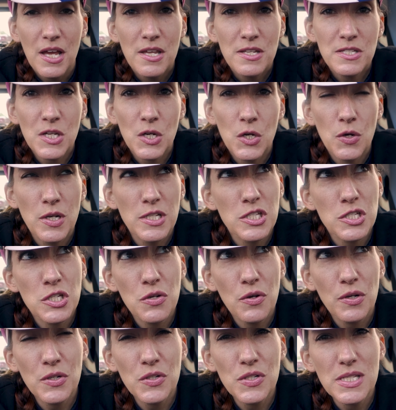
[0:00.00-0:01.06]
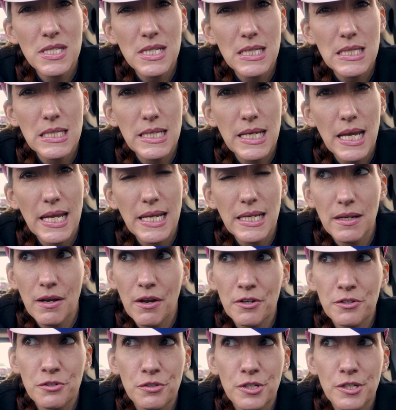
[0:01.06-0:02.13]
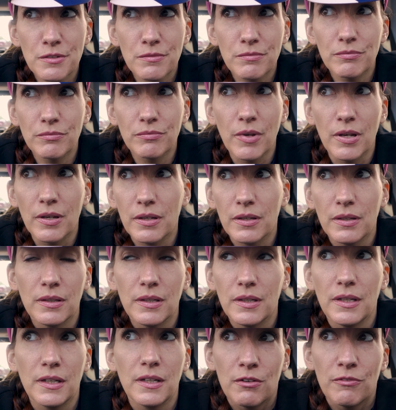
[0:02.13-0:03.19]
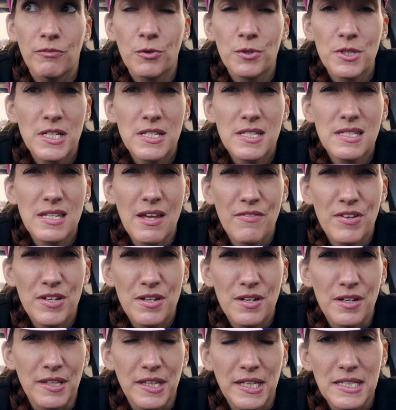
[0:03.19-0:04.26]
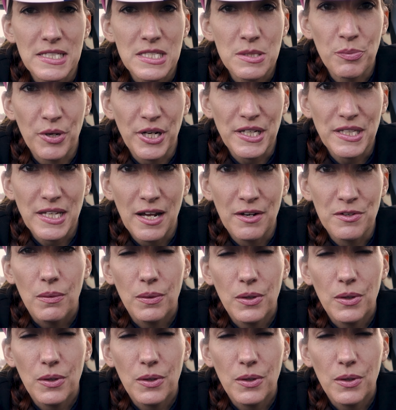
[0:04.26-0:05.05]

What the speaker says: So it's 268 and 147, I think, is the breakdown.